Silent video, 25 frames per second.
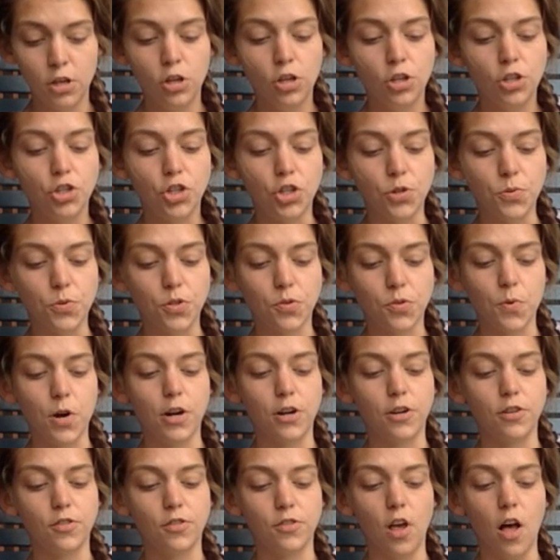Jewish
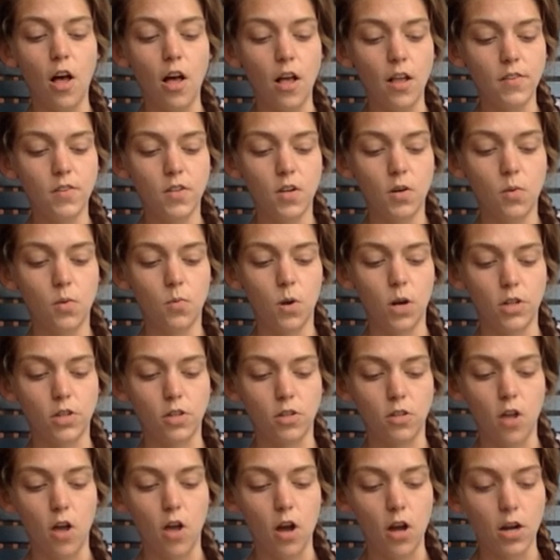workers also worked
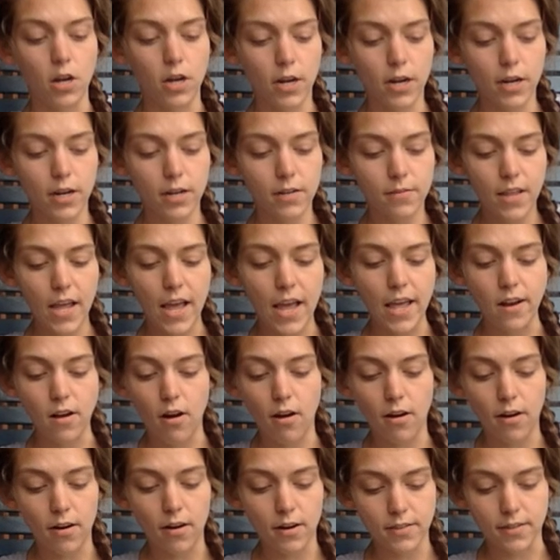longer and
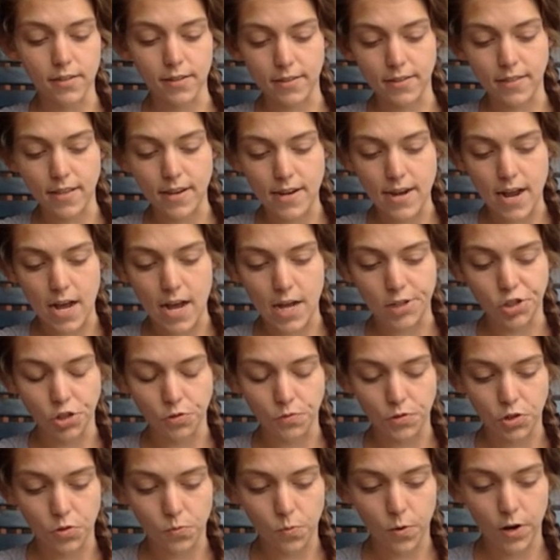harder than
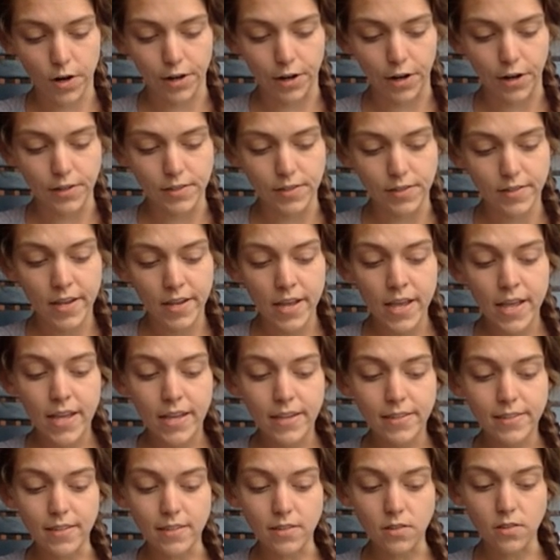non-Jewish workers,
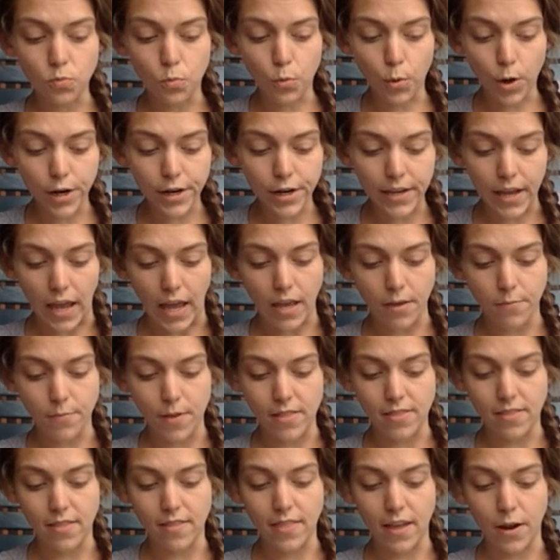since working
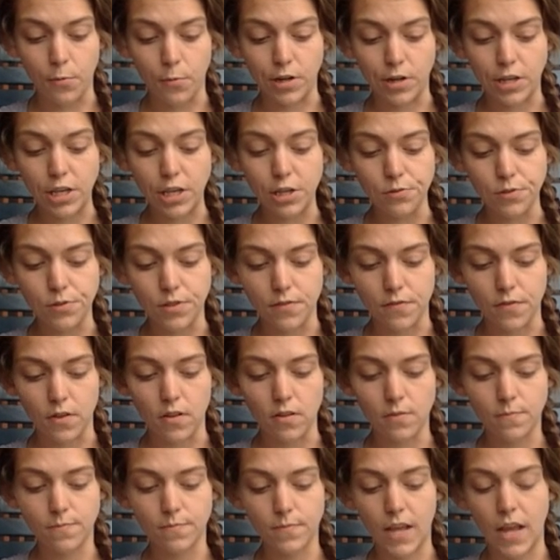meant that they were useful
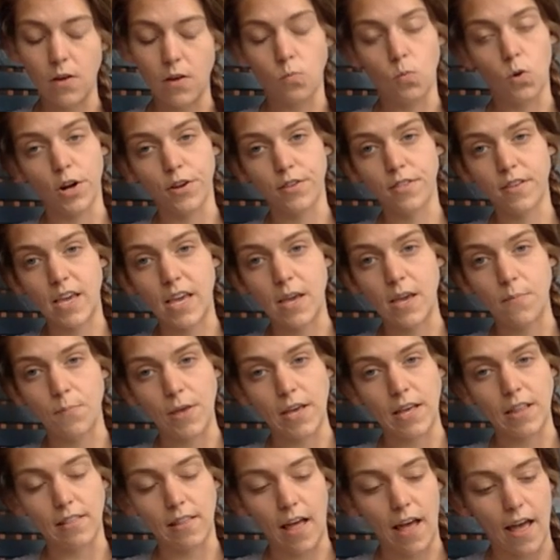and worth keeping
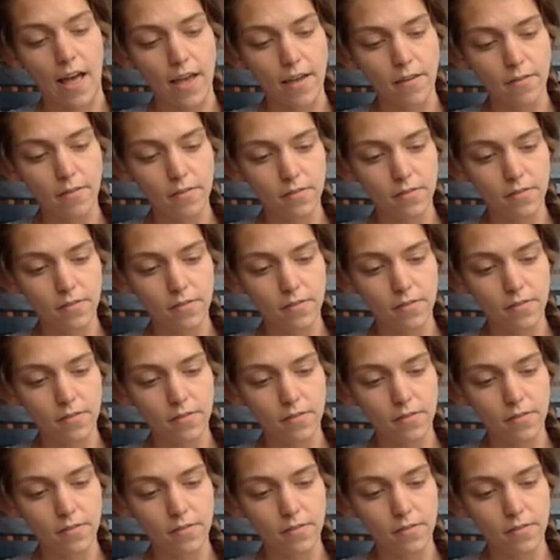alive.